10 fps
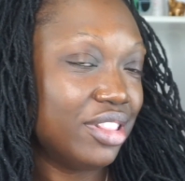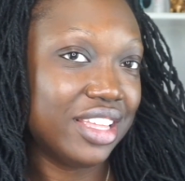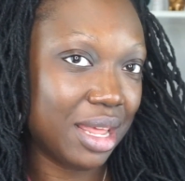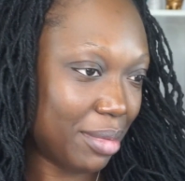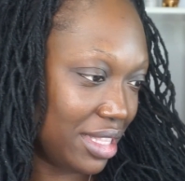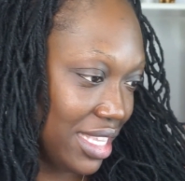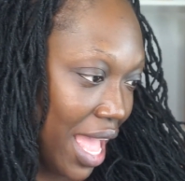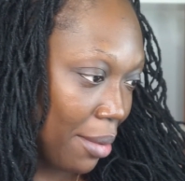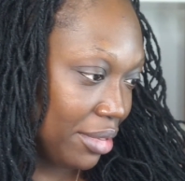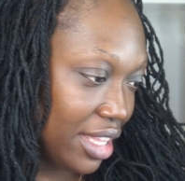be looking at my
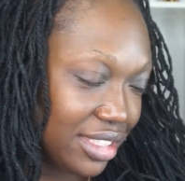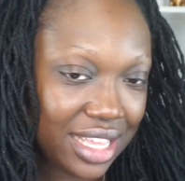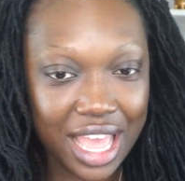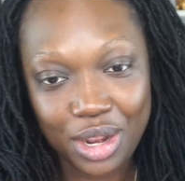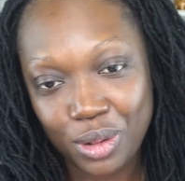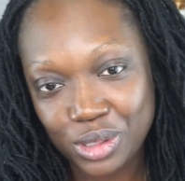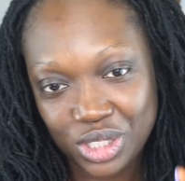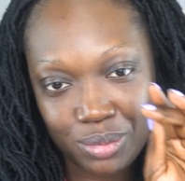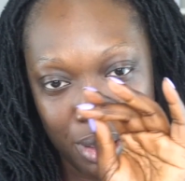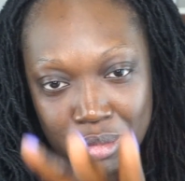tablet and
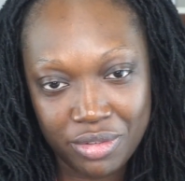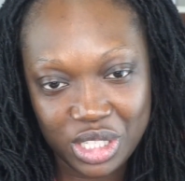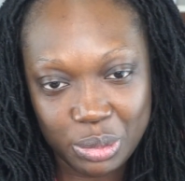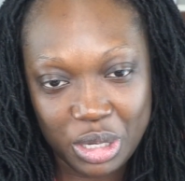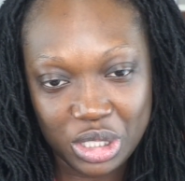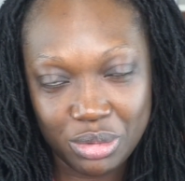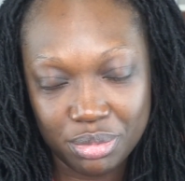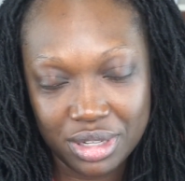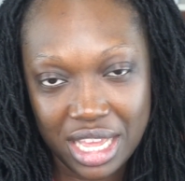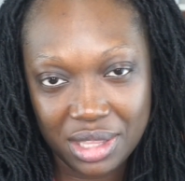also at my mirror to make sure I'm
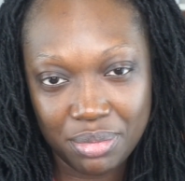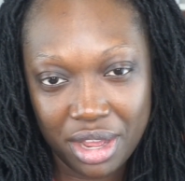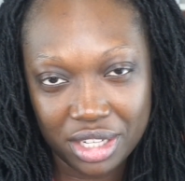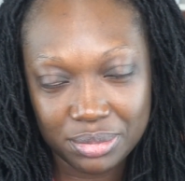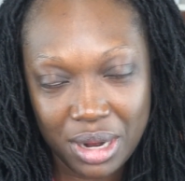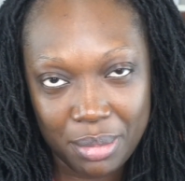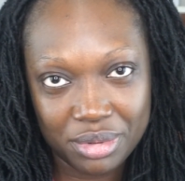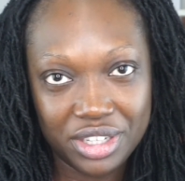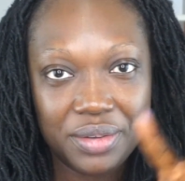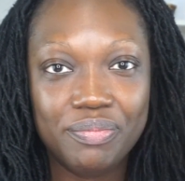applying the product
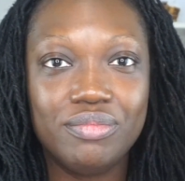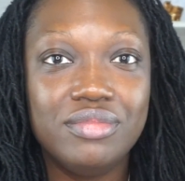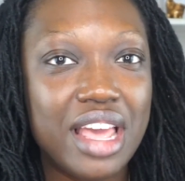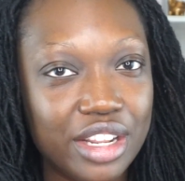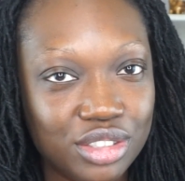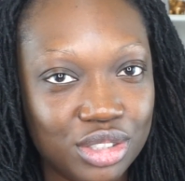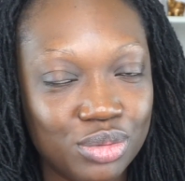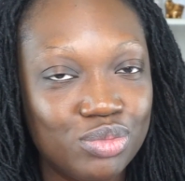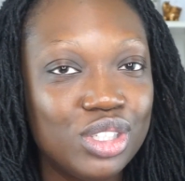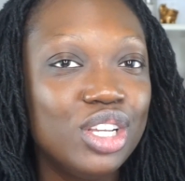properly. Not at you.
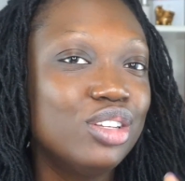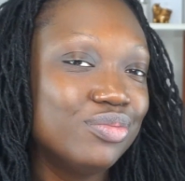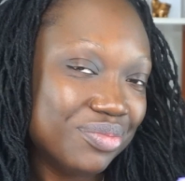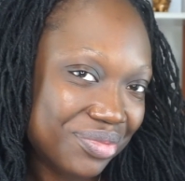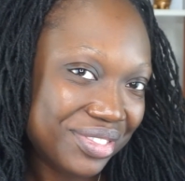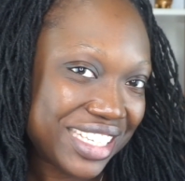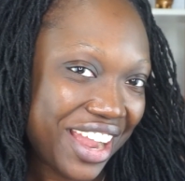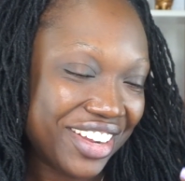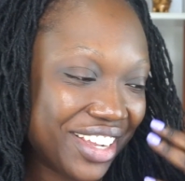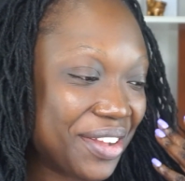
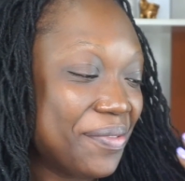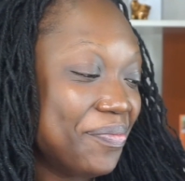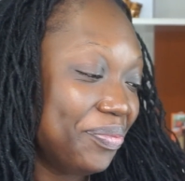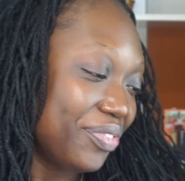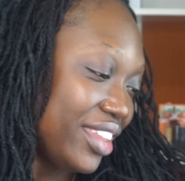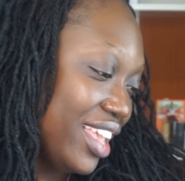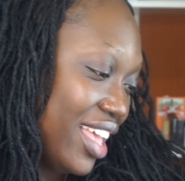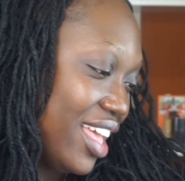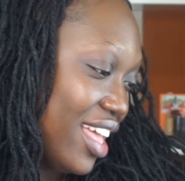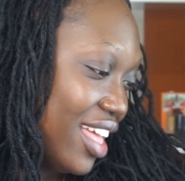Sorry.
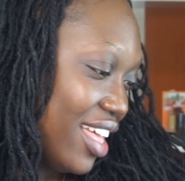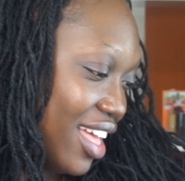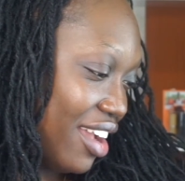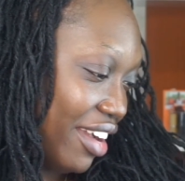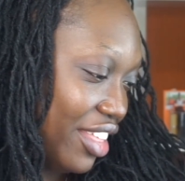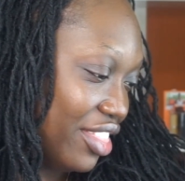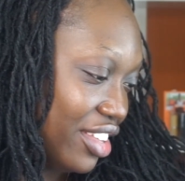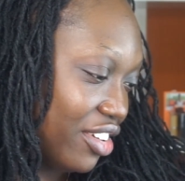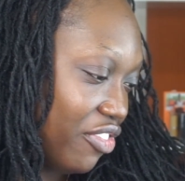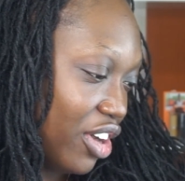Alright,
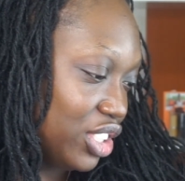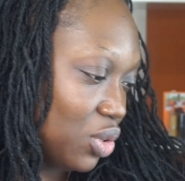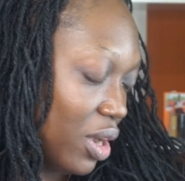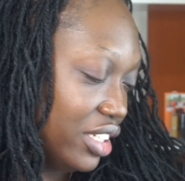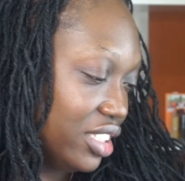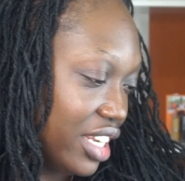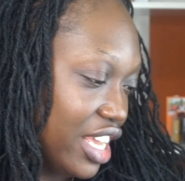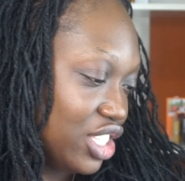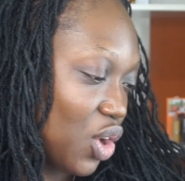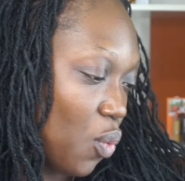the first question
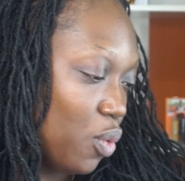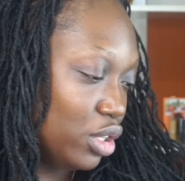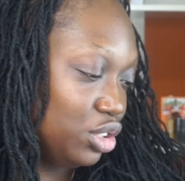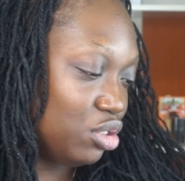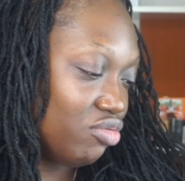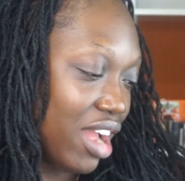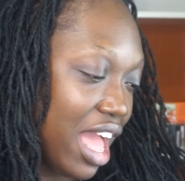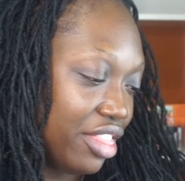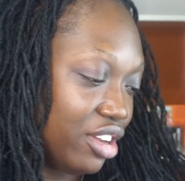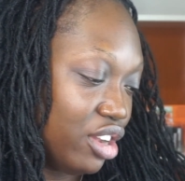is, would you
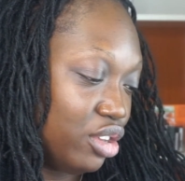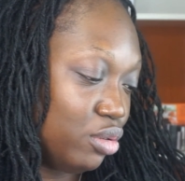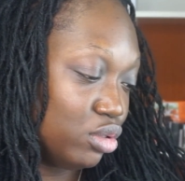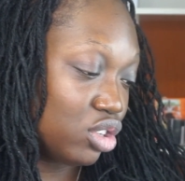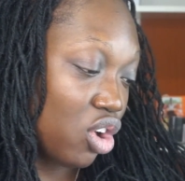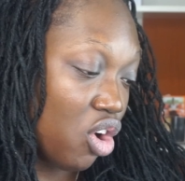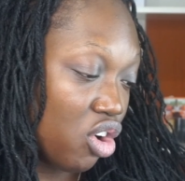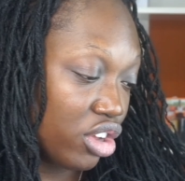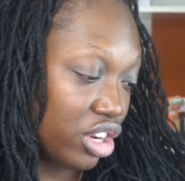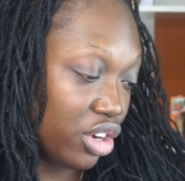rather use
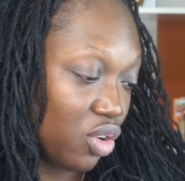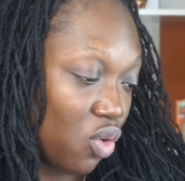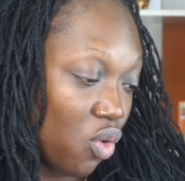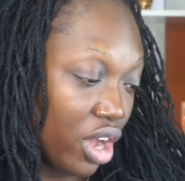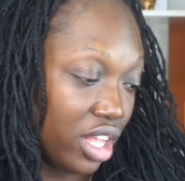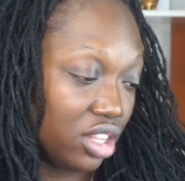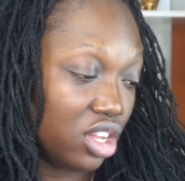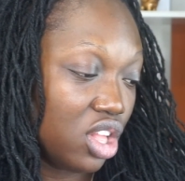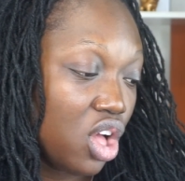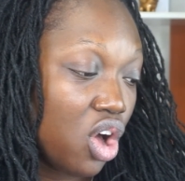coconut oil